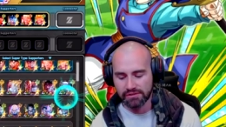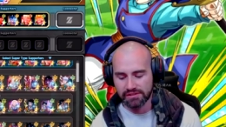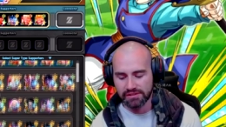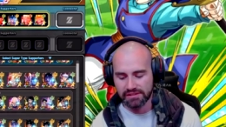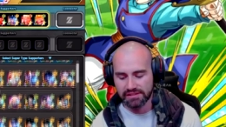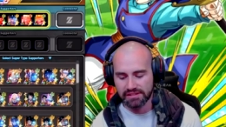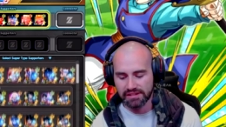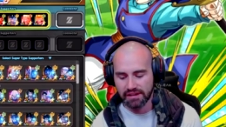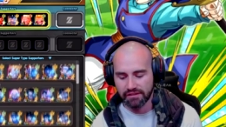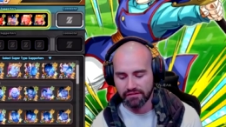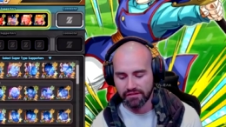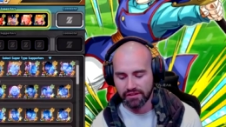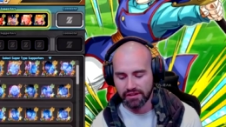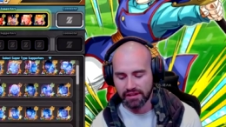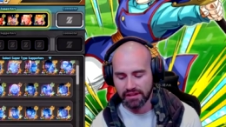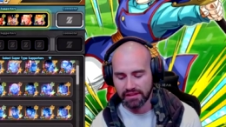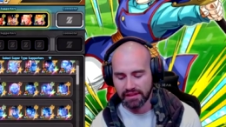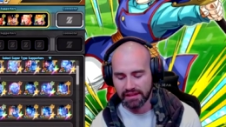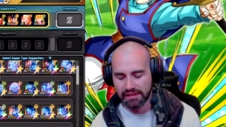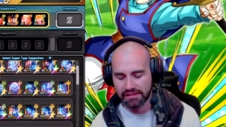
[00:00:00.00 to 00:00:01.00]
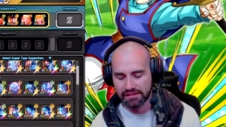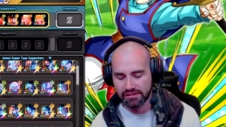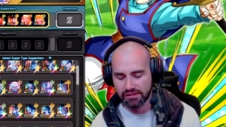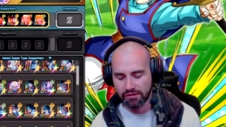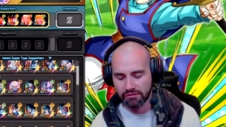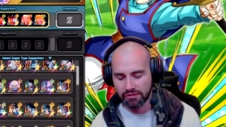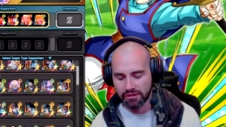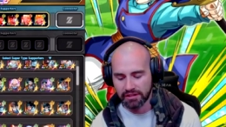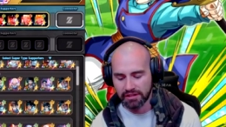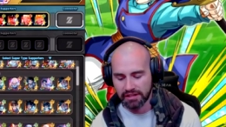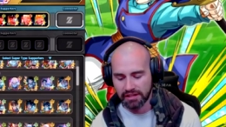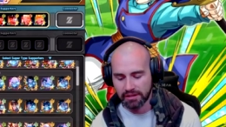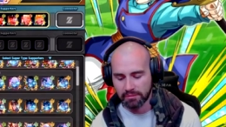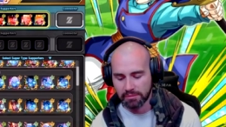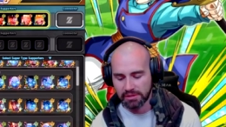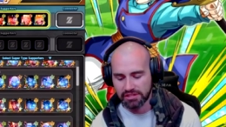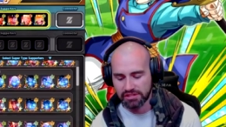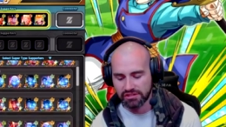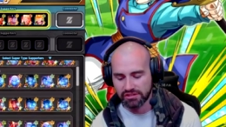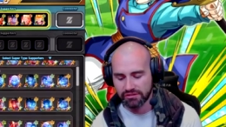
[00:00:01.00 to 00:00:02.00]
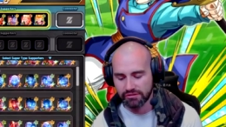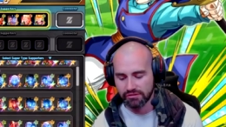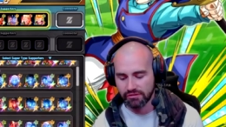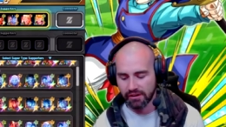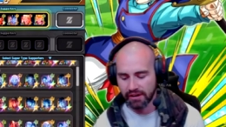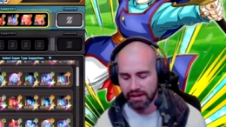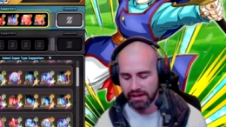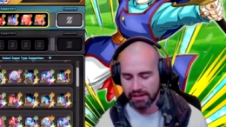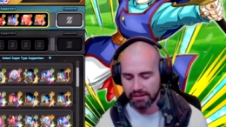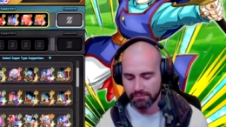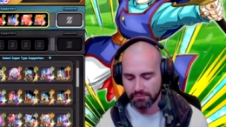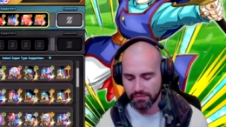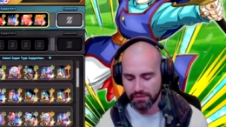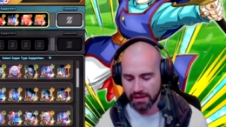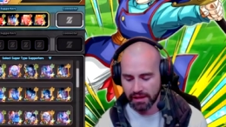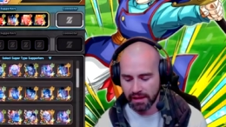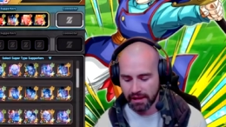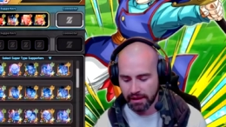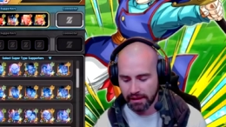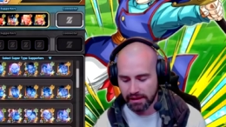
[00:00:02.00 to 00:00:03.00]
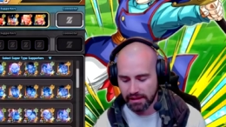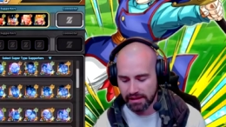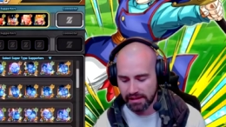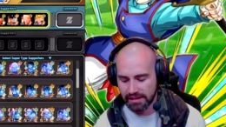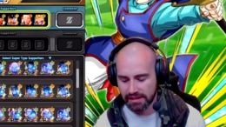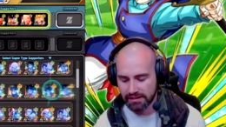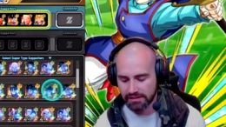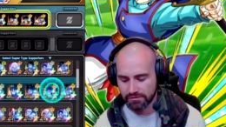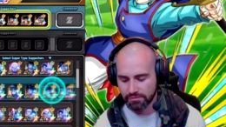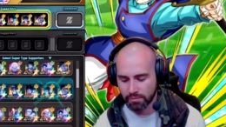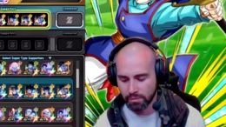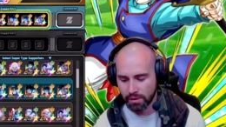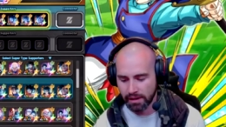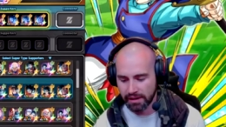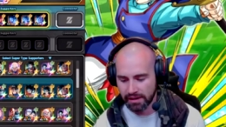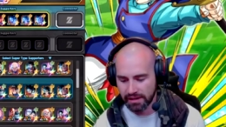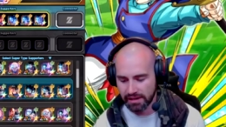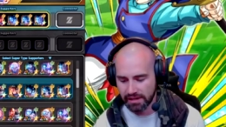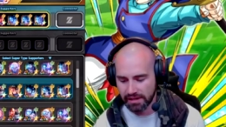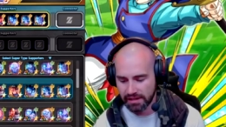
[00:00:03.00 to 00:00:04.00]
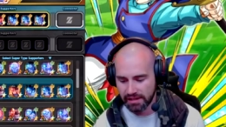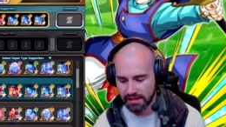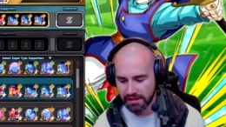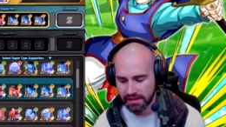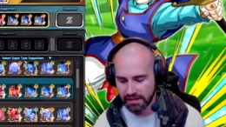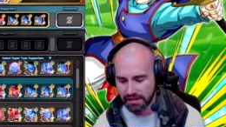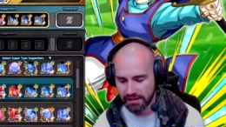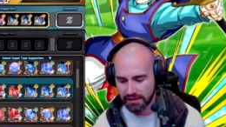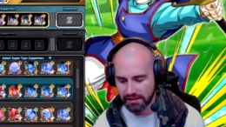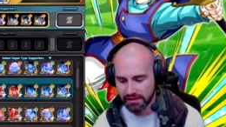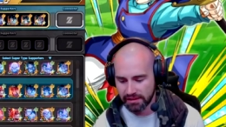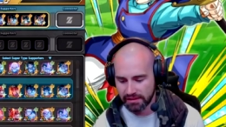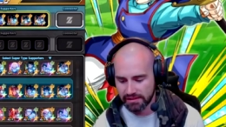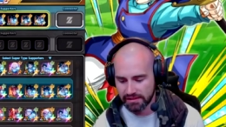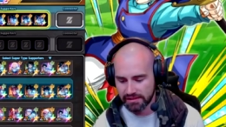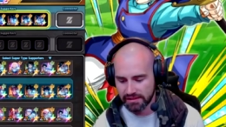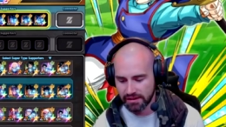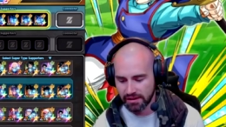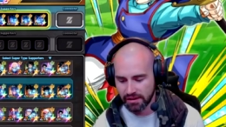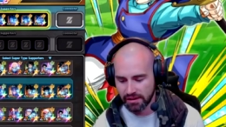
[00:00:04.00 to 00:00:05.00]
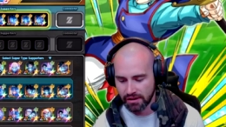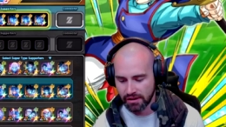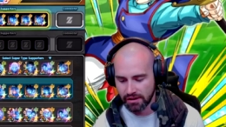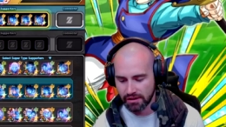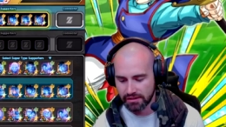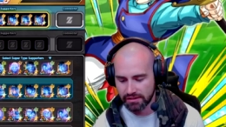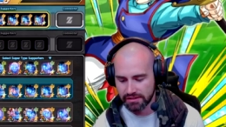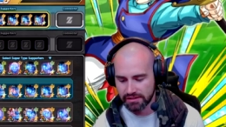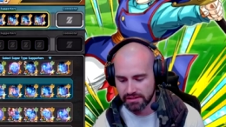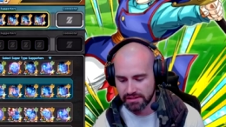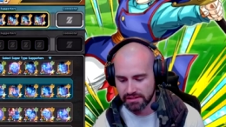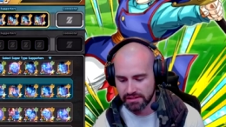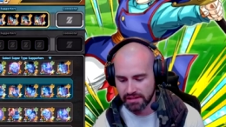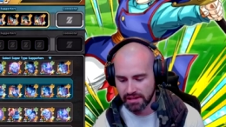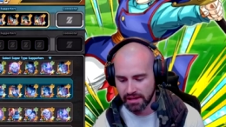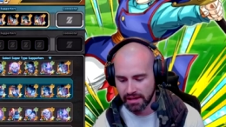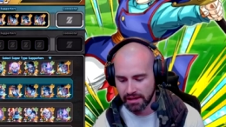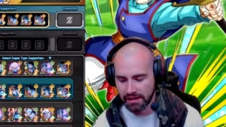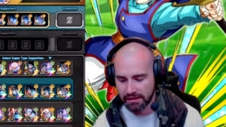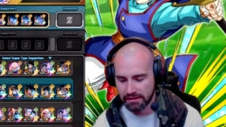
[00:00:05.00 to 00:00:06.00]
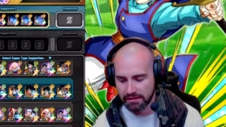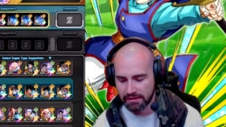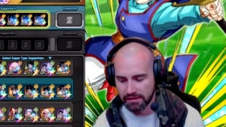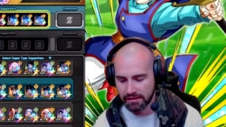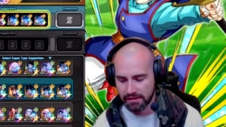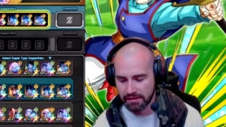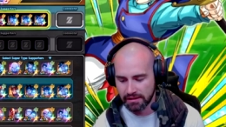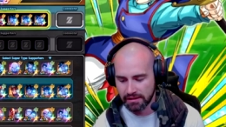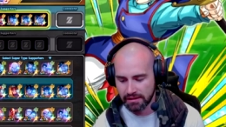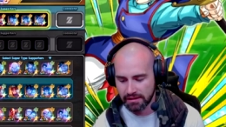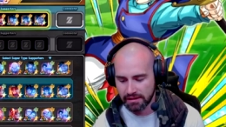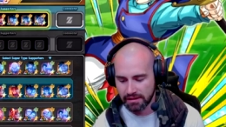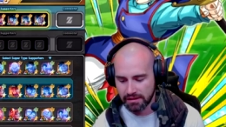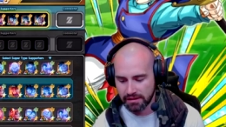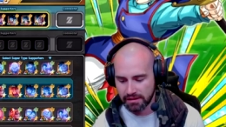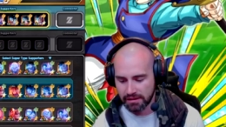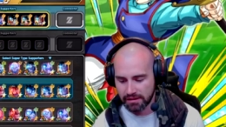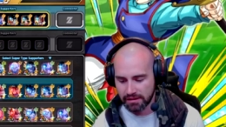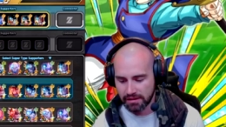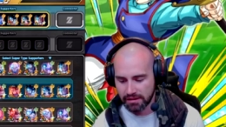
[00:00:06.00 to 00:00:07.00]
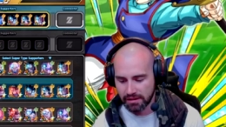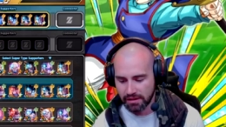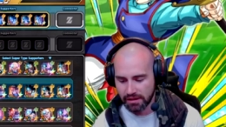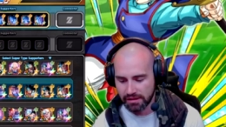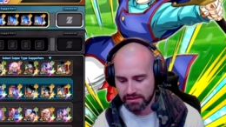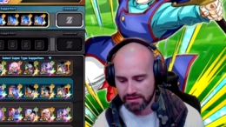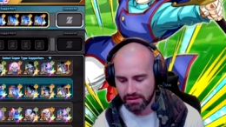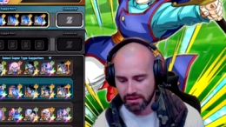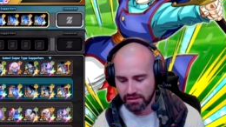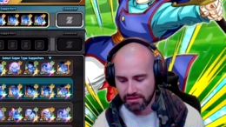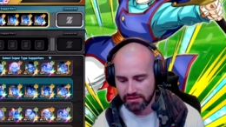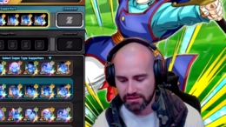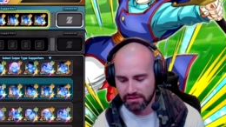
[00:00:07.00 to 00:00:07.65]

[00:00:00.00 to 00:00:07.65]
and stuff in it, that's not really going to be too great. Uh, here's one here that's got uh, it's got